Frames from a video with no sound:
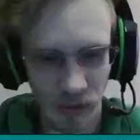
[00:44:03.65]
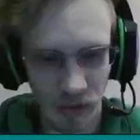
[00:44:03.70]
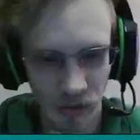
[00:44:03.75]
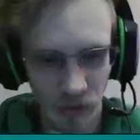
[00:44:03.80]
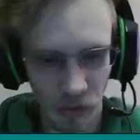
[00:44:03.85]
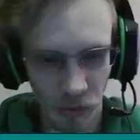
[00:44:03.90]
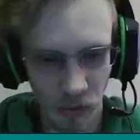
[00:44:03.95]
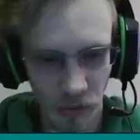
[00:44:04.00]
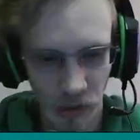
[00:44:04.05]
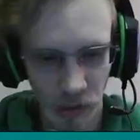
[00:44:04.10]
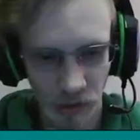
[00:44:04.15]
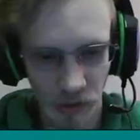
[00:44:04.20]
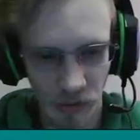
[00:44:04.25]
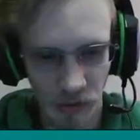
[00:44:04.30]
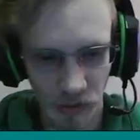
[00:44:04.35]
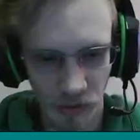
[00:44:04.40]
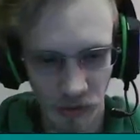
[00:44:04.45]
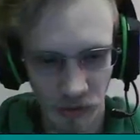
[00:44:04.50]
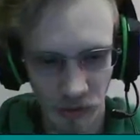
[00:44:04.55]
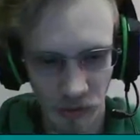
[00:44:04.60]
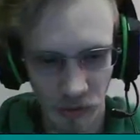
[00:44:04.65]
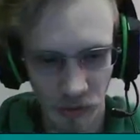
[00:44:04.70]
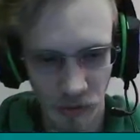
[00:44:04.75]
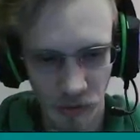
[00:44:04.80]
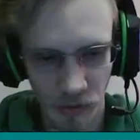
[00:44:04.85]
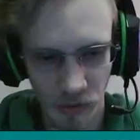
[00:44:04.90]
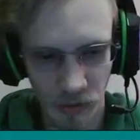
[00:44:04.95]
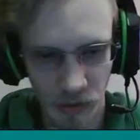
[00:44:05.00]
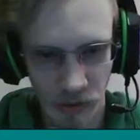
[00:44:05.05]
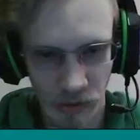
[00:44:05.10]
Because we're not in the
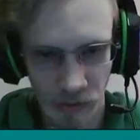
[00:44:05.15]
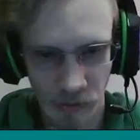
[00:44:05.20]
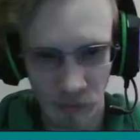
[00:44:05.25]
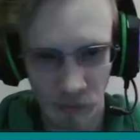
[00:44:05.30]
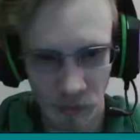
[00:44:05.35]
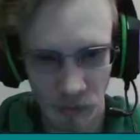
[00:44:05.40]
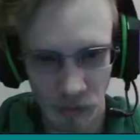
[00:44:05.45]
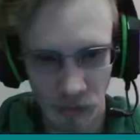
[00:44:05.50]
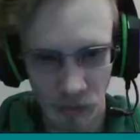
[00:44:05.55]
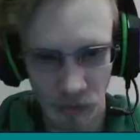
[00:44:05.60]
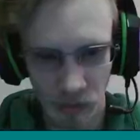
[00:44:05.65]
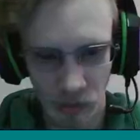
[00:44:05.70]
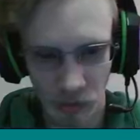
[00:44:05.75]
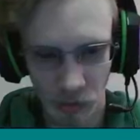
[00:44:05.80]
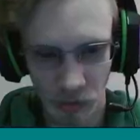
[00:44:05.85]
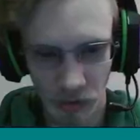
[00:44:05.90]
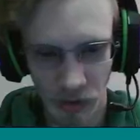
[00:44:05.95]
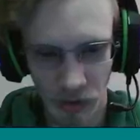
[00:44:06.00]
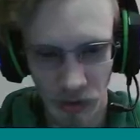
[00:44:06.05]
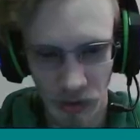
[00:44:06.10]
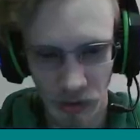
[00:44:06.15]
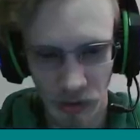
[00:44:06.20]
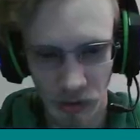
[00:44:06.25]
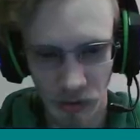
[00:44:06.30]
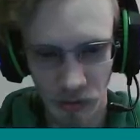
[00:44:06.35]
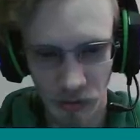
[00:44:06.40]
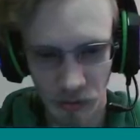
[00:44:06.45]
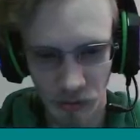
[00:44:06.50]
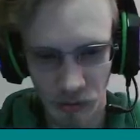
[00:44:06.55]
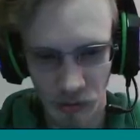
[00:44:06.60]
teaser, I feel
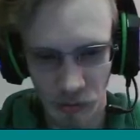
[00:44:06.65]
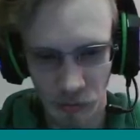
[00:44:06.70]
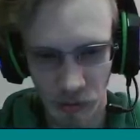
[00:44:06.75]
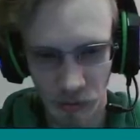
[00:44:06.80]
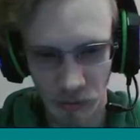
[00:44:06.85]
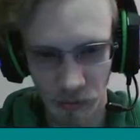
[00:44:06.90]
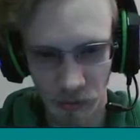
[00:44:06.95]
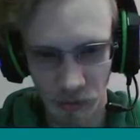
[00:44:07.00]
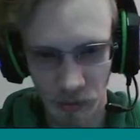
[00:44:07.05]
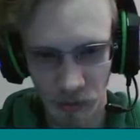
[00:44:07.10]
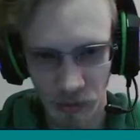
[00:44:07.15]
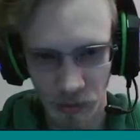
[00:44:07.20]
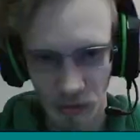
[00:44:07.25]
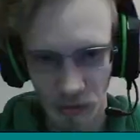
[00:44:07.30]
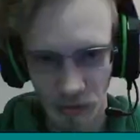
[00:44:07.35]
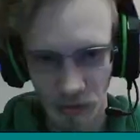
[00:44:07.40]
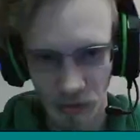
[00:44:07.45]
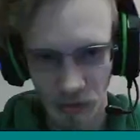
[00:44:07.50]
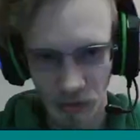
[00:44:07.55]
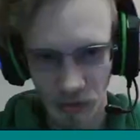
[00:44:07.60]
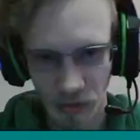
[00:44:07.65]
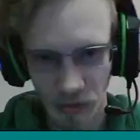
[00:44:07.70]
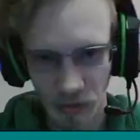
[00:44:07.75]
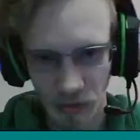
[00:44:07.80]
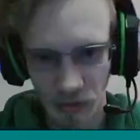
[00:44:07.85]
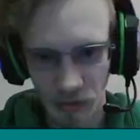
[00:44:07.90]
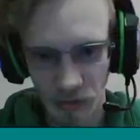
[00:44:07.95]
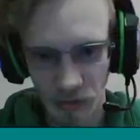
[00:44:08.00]
okay to get rid of this